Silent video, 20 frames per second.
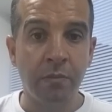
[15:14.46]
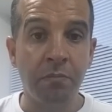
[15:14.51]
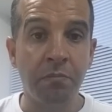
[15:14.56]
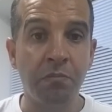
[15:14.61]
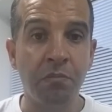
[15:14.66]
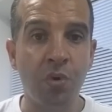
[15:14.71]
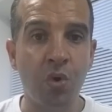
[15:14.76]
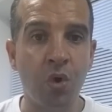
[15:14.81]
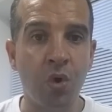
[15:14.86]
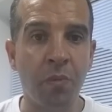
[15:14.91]

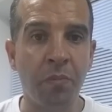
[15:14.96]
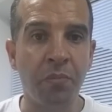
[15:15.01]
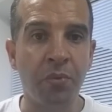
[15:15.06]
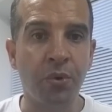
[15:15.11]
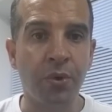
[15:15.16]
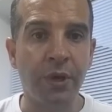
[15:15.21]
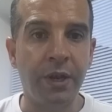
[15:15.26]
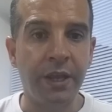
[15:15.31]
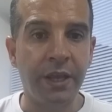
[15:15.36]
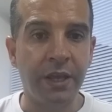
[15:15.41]
more
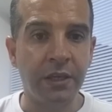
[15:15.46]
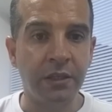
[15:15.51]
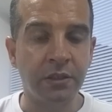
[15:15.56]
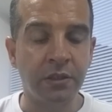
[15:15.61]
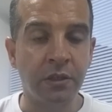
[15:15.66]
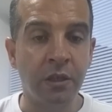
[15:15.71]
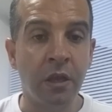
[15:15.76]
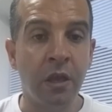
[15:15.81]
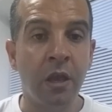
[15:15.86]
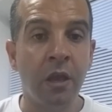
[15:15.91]

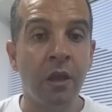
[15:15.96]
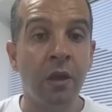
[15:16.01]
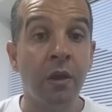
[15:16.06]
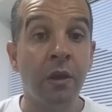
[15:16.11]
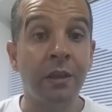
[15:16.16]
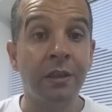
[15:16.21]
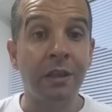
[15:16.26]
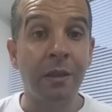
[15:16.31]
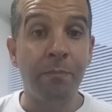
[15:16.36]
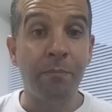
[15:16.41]
police.
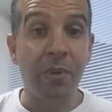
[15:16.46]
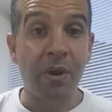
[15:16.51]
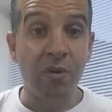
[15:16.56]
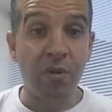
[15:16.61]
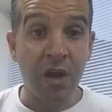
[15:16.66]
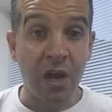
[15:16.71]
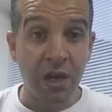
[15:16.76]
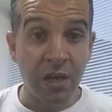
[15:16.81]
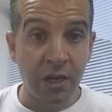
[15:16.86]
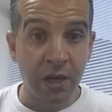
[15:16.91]
The
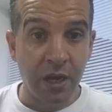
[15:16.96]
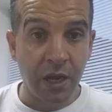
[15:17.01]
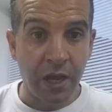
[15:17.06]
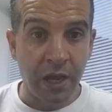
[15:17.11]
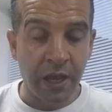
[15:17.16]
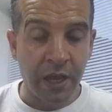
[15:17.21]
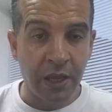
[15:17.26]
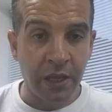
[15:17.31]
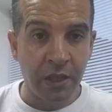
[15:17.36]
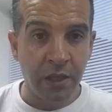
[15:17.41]

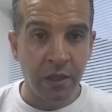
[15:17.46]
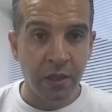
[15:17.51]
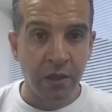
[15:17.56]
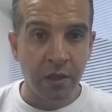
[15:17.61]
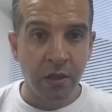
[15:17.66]
barangay